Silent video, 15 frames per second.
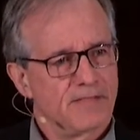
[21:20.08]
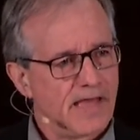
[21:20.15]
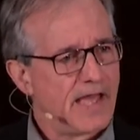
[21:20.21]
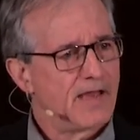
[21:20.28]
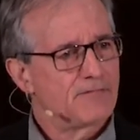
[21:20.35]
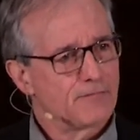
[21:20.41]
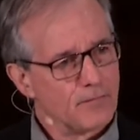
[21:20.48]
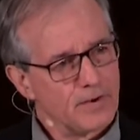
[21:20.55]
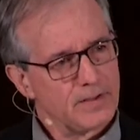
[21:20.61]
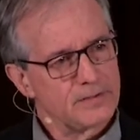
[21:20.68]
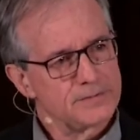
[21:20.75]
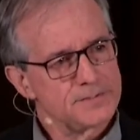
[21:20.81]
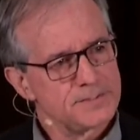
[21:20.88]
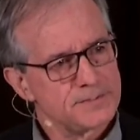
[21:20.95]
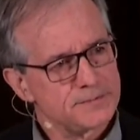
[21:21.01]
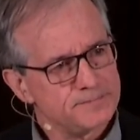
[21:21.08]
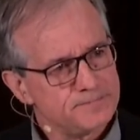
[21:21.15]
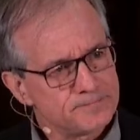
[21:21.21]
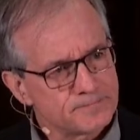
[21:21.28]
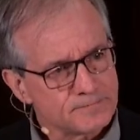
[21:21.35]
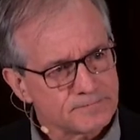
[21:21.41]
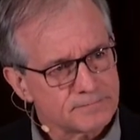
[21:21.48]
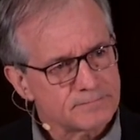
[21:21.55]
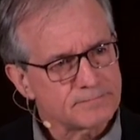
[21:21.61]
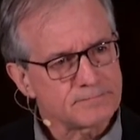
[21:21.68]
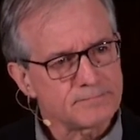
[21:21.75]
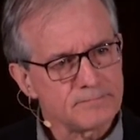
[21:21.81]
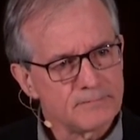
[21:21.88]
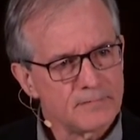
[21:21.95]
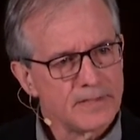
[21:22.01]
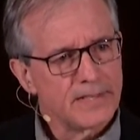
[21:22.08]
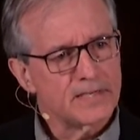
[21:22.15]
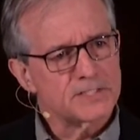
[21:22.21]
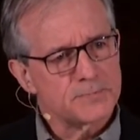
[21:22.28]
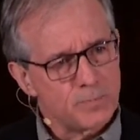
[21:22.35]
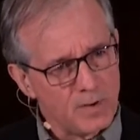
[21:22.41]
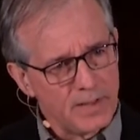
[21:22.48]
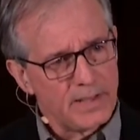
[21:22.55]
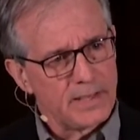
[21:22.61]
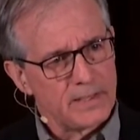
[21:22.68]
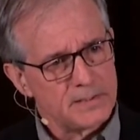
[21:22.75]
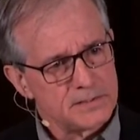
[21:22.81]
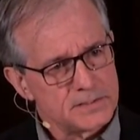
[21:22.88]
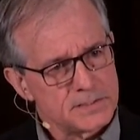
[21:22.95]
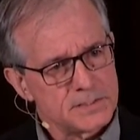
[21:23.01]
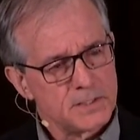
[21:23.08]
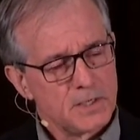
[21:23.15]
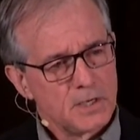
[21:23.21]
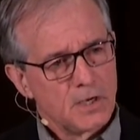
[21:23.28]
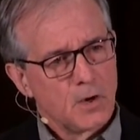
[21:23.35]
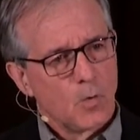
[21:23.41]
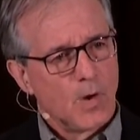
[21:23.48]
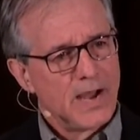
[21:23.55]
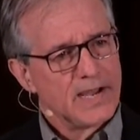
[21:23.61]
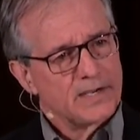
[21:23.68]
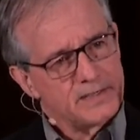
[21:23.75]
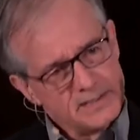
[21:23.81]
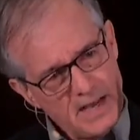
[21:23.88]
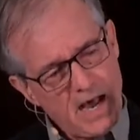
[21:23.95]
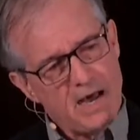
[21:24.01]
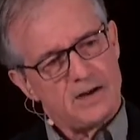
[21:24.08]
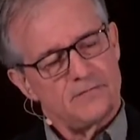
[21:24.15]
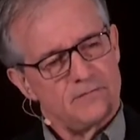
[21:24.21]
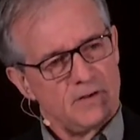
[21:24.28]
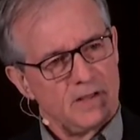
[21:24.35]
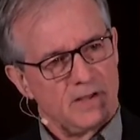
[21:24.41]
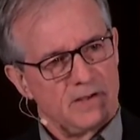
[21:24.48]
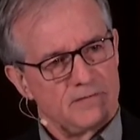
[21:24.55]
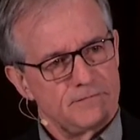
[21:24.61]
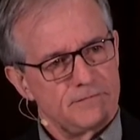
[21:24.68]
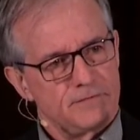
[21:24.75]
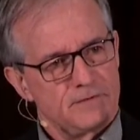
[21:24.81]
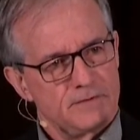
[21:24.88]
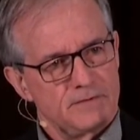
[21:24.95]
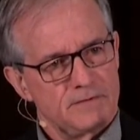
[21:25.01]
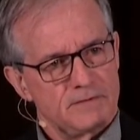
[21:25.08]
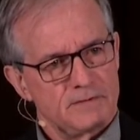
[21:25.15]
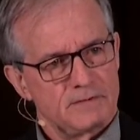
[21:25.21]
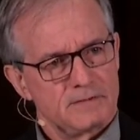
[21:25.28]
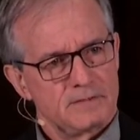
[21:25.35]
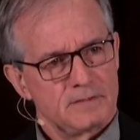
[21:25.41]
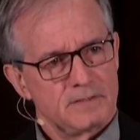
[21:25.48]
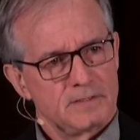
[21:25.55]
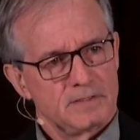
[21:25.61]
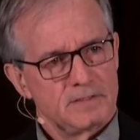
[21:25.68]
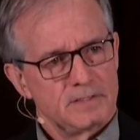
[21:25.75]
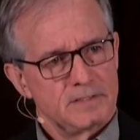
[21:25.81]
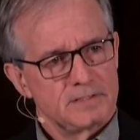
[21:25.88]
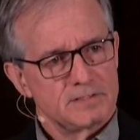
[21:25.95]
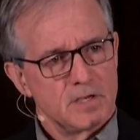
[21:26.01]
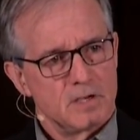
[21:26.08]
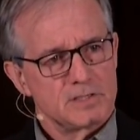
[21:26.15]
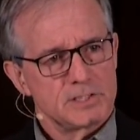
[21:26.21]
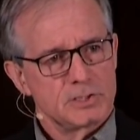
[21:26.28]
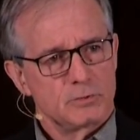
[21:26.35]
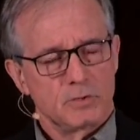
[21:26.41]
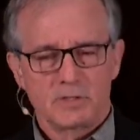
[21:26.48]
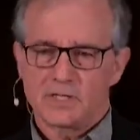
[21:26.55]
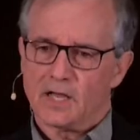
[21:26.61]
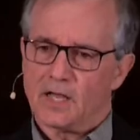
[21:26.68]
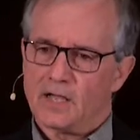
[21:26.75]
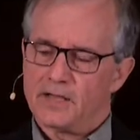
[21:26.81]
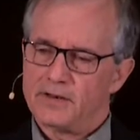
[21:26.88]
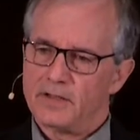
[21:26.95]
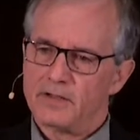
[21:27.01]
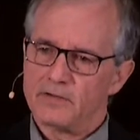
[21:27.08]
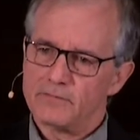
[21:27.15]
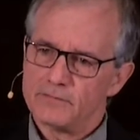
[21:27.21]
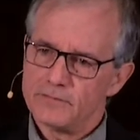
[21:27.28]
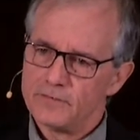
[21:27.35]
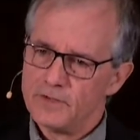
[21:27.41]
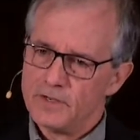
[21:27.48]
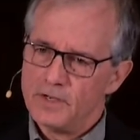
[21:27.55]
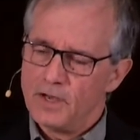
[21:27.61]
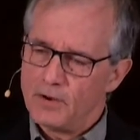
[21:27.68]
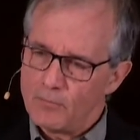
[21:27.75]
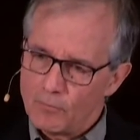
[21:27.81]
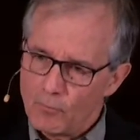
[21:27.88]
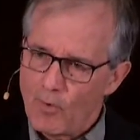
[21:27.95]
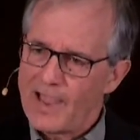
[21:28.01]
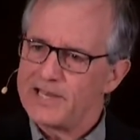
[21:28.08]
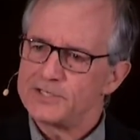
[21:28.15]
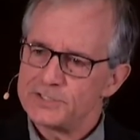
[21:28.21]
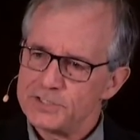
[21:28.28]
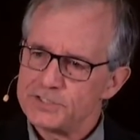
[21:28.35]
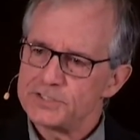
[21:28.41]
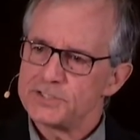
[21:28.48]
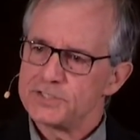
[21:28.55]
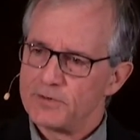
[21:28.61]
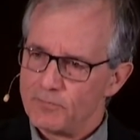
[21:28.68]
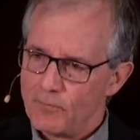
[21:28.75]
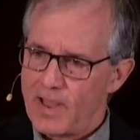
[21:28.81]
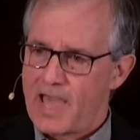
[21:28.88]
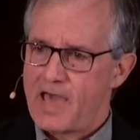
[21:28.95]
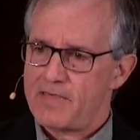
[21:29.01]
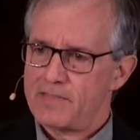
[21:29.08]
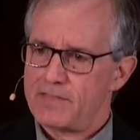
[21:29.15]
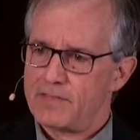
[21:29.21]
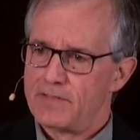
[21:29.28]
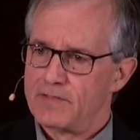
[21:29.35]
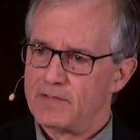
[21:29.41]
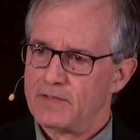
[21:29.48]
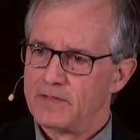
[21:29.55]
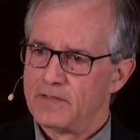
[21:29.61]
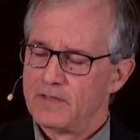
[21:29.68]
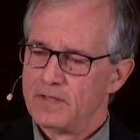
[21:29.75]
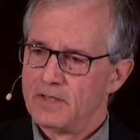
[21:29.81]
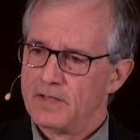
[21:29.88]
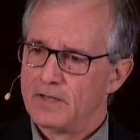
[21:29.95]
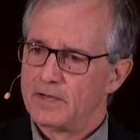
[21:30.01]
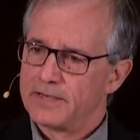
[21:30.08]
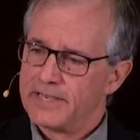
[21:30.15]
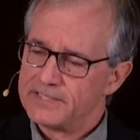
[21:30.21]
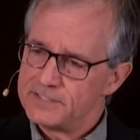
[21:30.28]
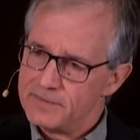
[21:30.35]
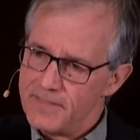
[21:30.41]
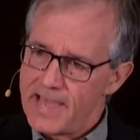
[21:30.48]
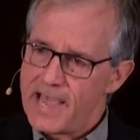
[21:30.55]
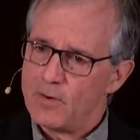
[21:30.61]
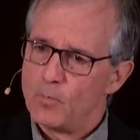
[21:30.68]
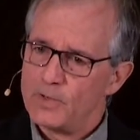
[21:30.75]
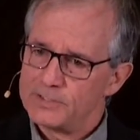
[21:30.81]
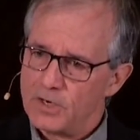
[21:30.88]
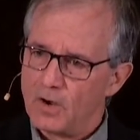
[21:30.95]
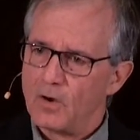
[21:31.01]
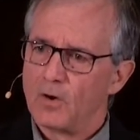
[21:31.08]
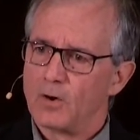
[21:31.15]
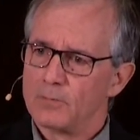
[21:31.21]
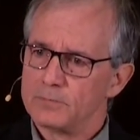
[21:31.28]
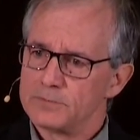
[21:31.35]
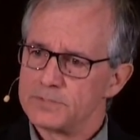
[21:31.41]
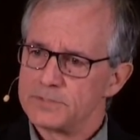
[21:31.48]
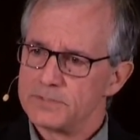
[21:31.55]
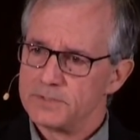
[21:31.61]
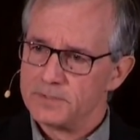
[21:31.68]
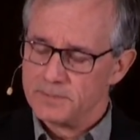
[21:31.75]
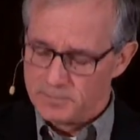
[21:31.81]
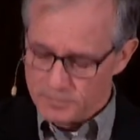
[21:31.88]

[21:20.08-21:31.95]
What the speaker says: That, friends, explains why a God of love is also a God of a righteous wrath against that which harms.